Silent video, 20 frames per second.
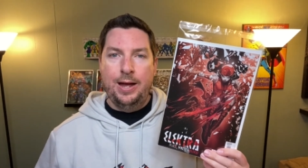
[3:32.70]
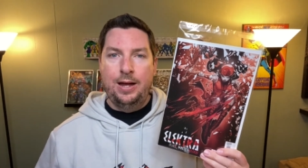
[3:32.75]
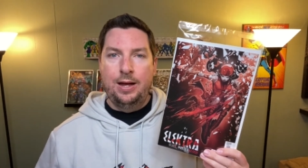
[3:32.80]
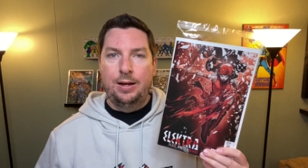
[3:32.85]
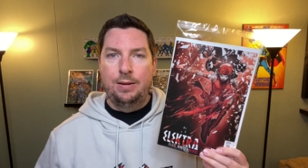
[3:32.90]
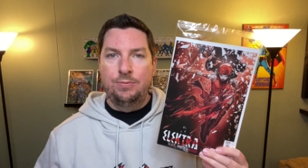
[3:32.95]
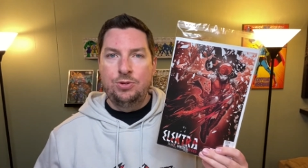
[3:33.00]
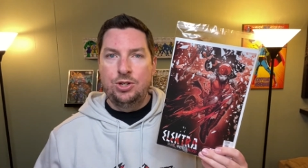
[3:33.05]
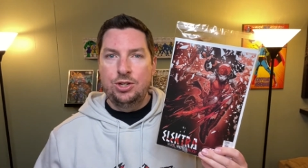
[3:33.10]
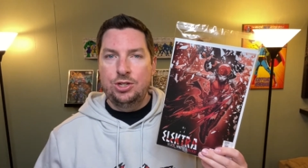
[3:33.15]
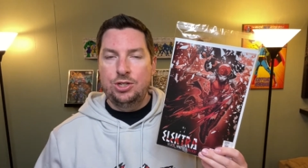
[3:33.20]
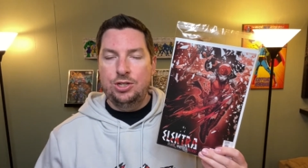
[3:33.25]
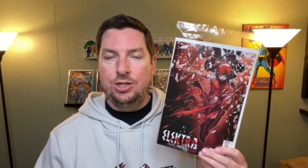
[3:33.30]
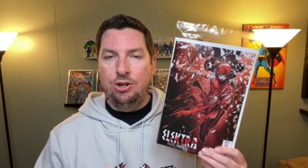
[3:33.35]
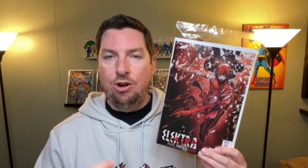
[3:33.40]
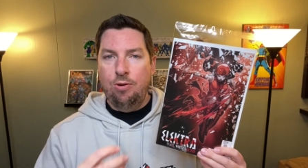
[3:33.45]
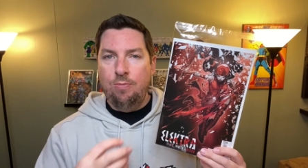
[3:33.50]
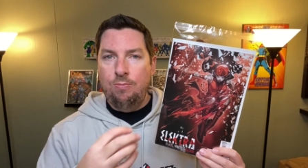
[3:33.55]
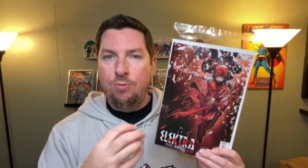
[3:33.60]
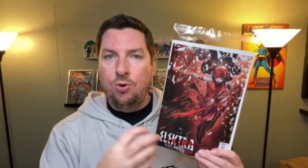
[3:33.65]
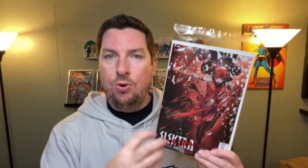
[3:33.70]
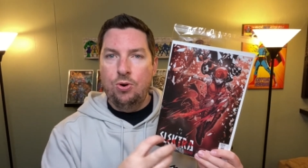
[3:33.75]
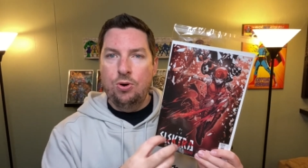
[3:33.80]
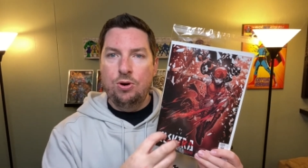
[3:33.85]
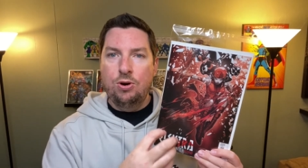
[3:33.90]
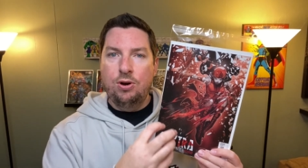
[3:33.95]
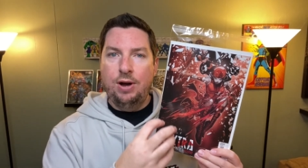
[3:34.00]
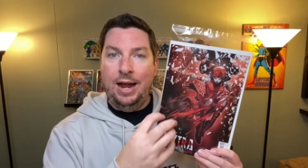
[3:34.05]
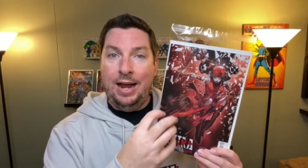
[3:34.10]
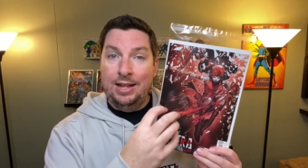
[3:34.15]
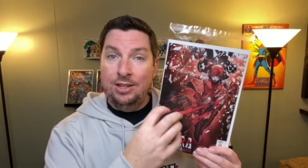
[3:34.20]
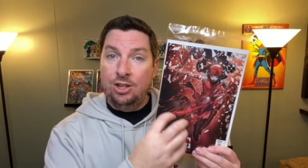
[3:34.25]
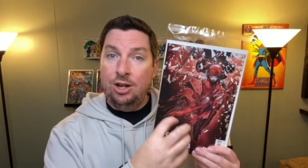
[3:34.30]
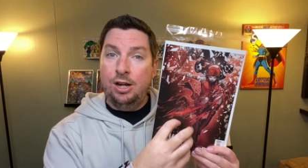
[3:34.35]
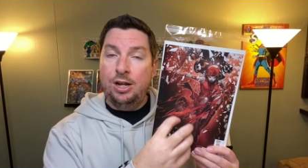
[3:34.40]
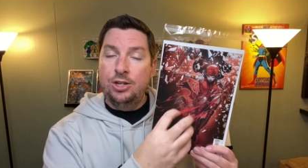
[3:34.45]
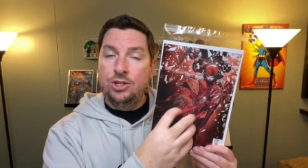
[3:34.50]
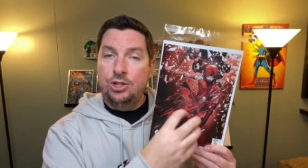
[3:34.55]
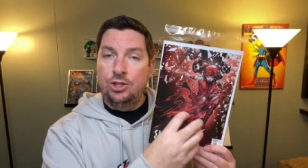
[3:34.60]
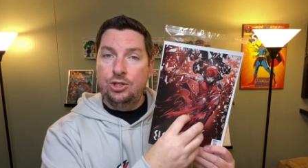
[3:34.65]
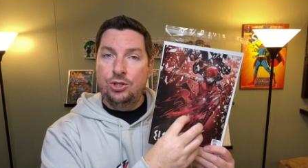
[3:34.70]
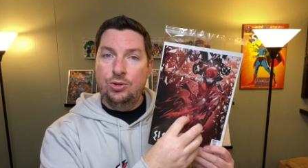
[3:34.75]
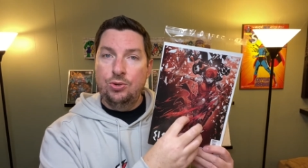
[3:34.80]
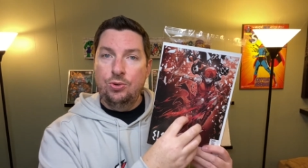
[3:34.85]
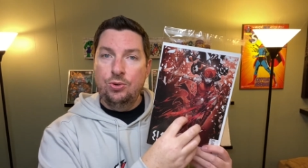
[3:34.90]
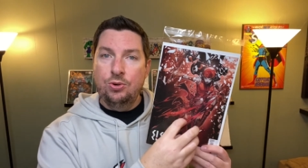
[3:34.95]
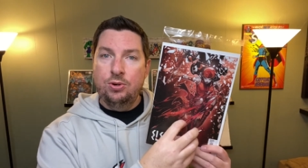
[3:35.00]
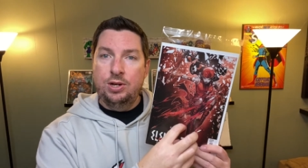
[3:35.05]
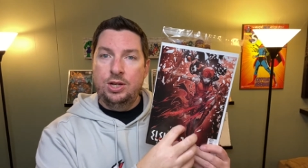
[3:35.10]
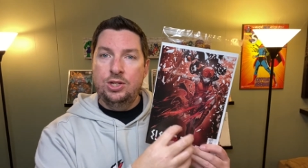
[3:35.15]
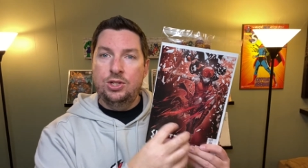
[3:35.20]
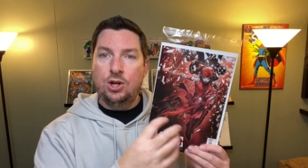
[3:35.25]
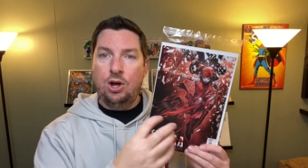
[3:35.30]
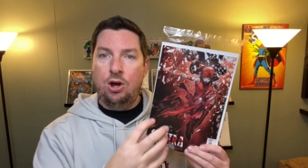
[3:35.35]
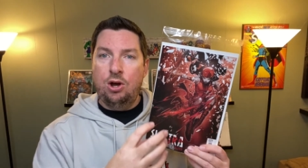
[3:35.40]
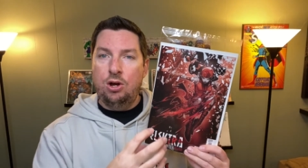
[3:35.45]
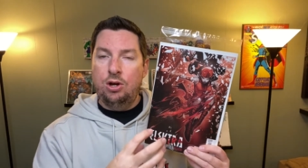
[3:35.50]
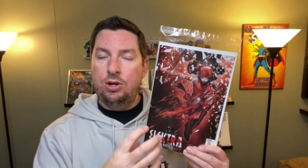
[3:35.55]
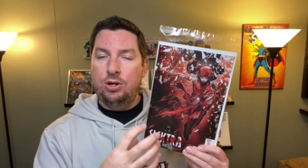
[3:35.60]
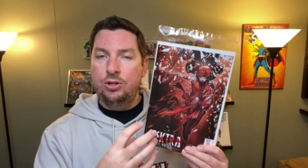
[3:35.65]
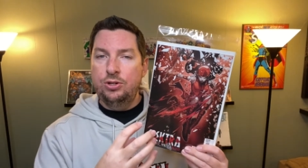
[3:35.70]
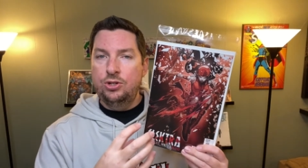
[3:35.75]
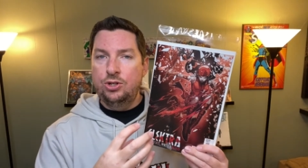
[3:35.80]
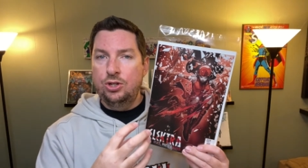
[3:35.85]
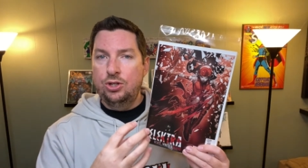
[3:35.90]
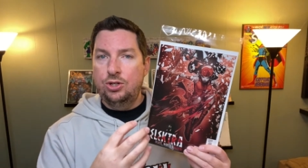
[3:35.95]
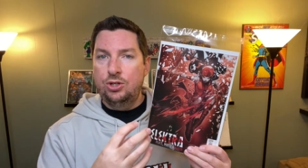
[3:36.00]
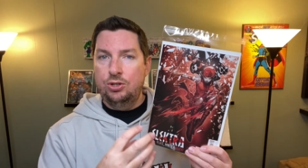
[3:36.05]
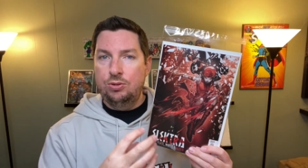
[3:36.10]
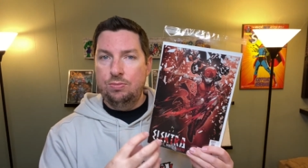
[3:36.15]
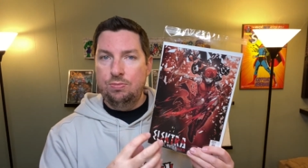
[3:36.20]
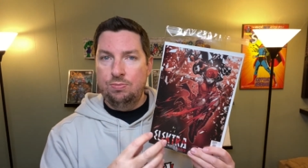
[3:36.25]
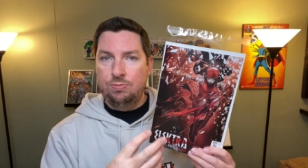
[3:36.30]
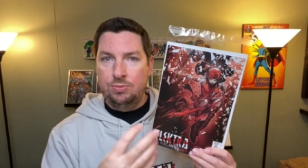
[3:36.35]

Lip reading: Just, you know, more anthology stories, all just